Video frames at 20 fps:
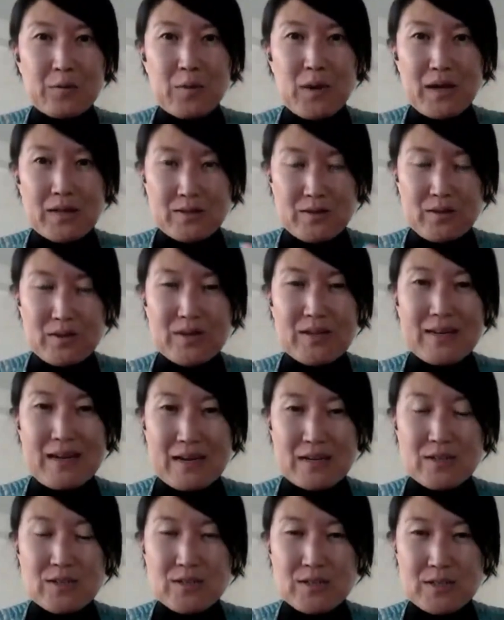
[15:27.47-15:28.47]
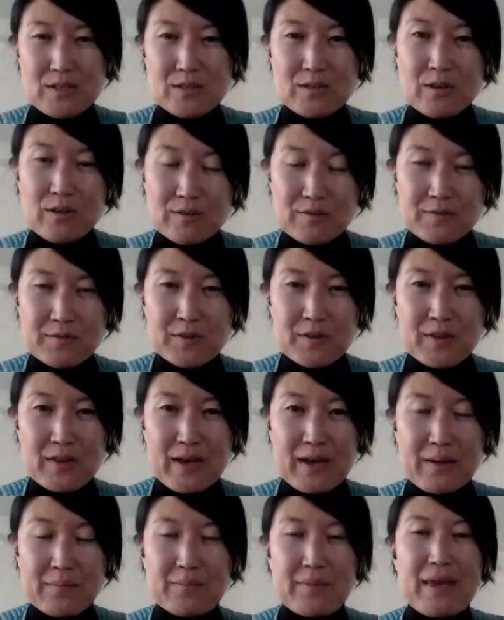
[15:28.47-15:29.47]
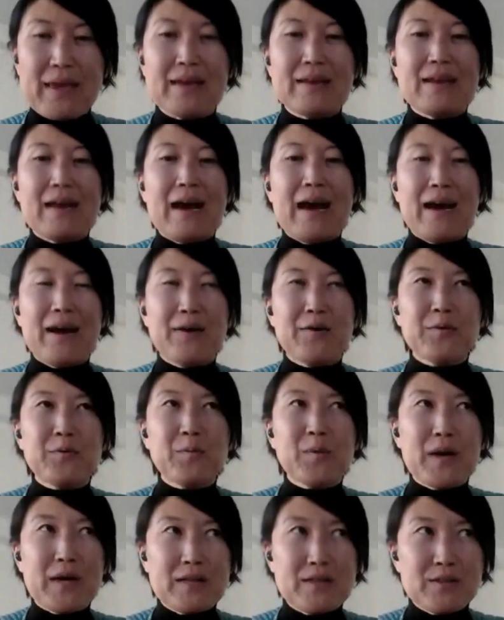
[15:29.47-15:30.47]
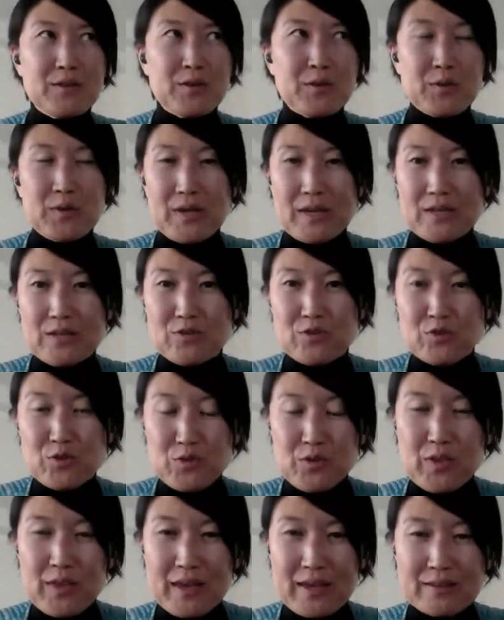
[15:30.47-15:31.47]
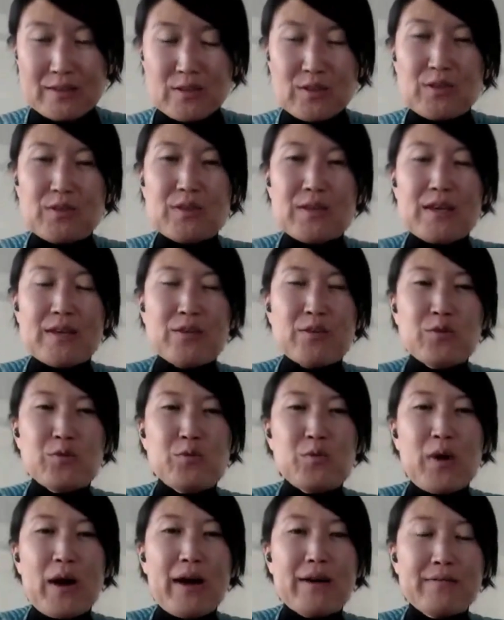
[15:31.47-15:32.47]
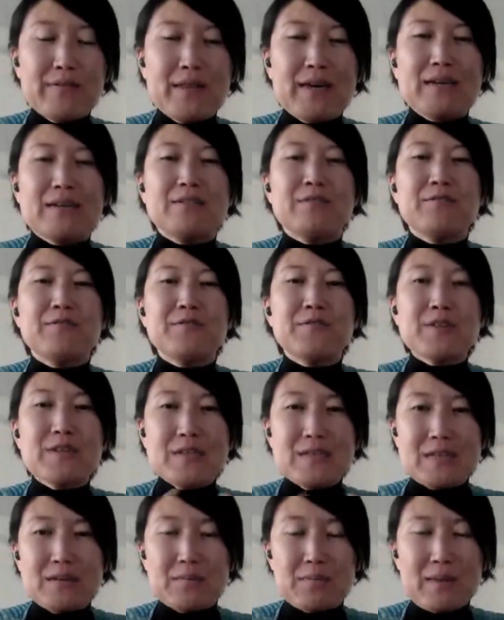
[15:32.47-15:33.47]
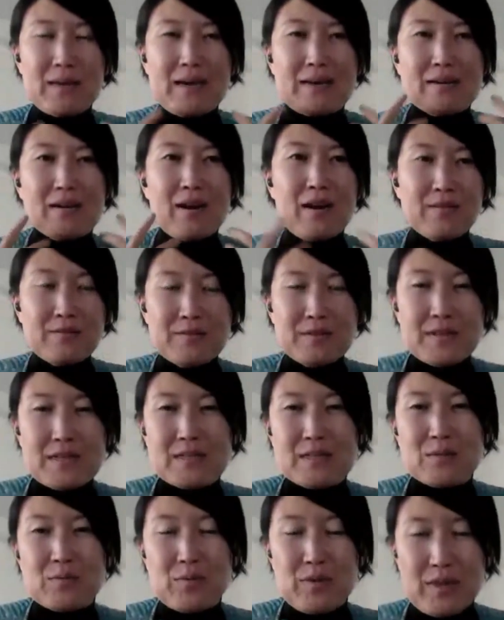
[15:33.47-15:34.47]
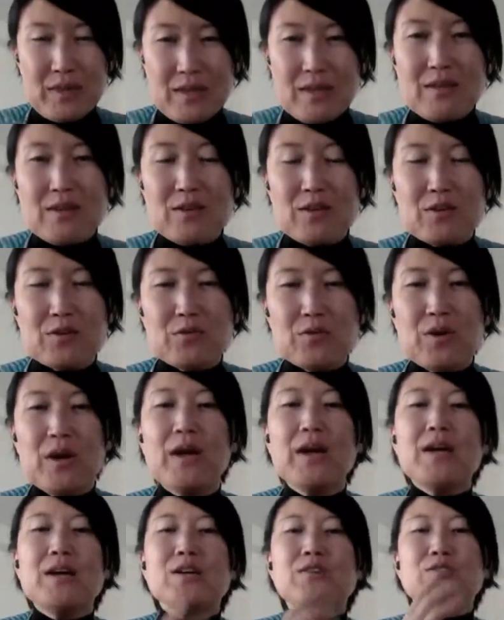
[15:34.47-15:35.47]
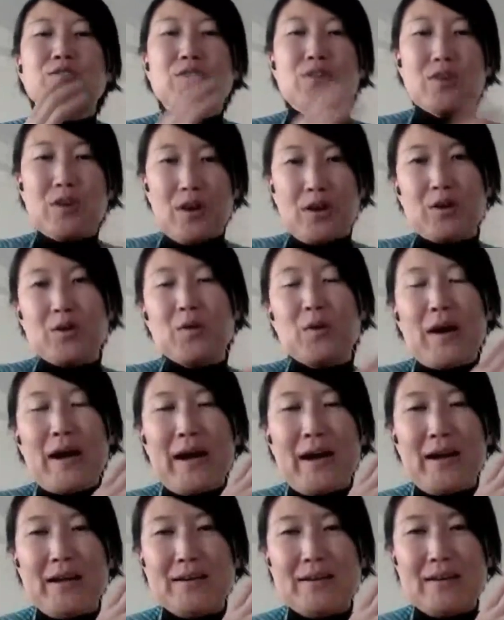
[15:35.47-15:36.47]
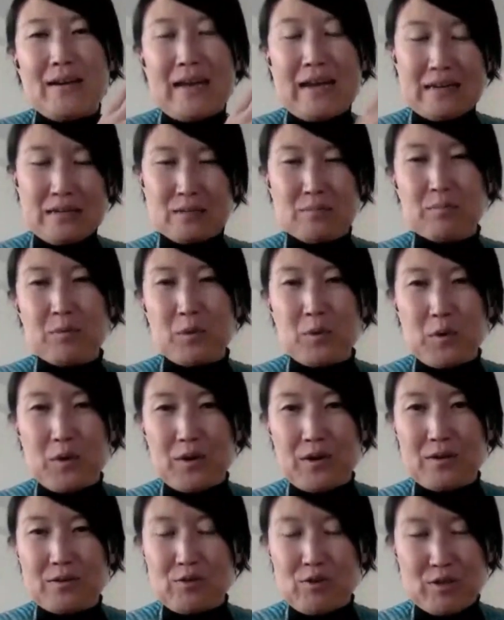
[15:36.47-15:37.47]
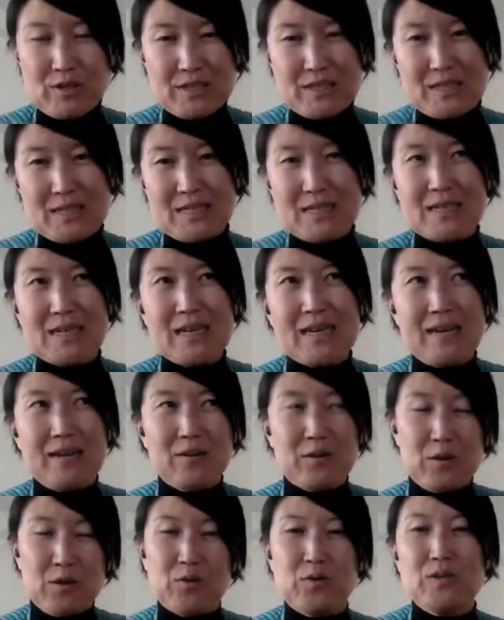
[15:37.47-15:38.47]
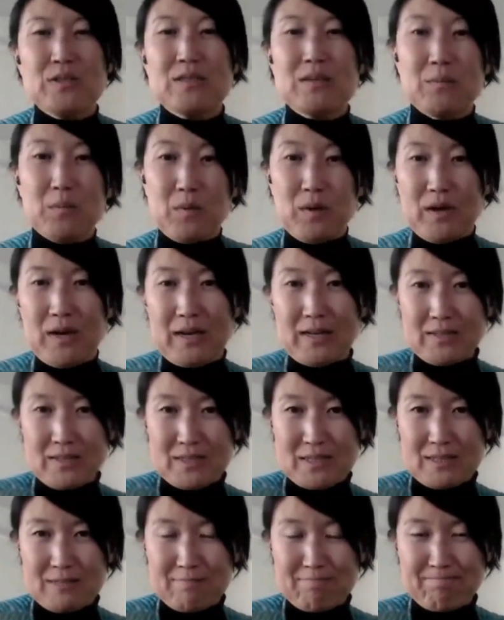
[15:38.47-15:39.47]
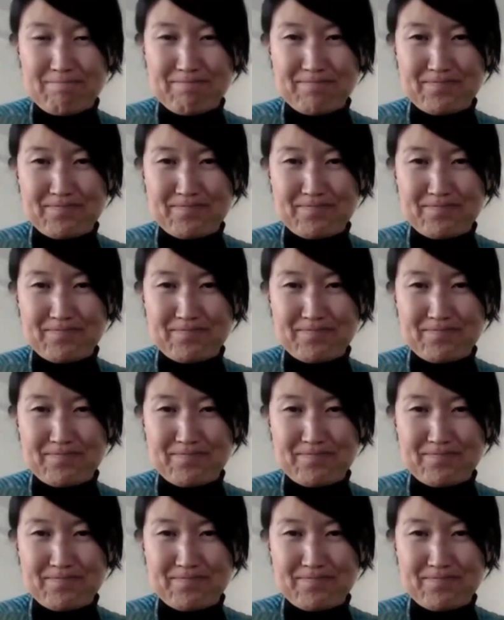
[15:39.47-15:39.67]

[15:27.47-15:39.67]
well you can actually solve for them and how well you can do that, so that you have that freedom, that confidence within you to go and explore transitioning and going somewhere else.